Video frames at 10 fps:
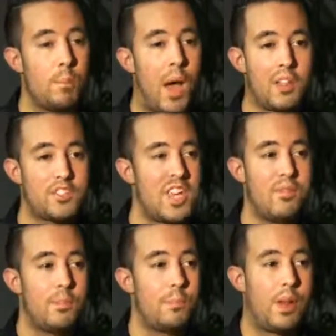but
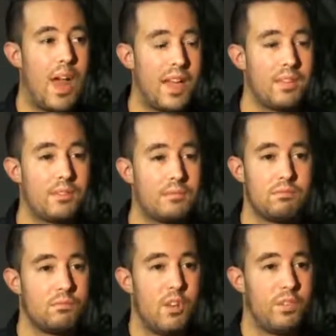even playing
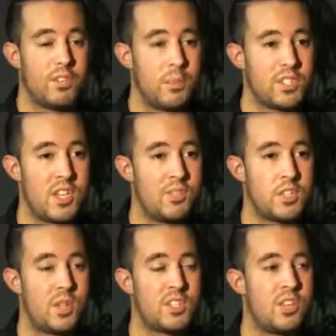at 50% of
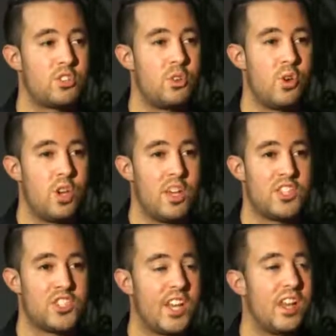his potential,
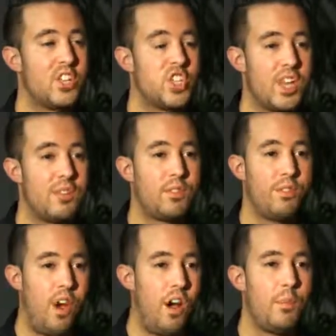he's still achieved
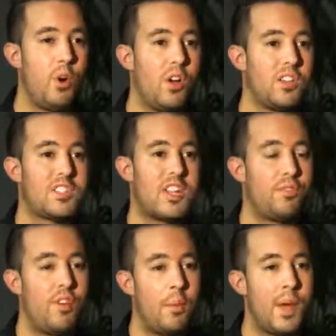far more and he's still a
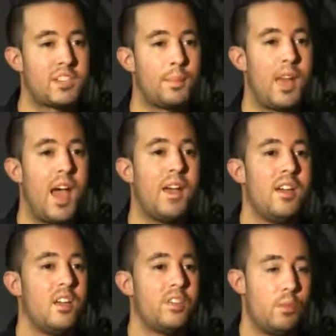far better player
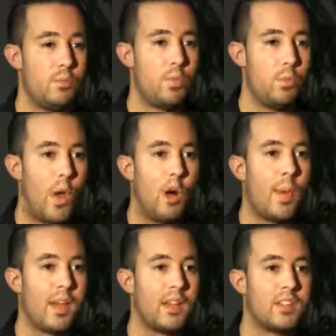than Welbeck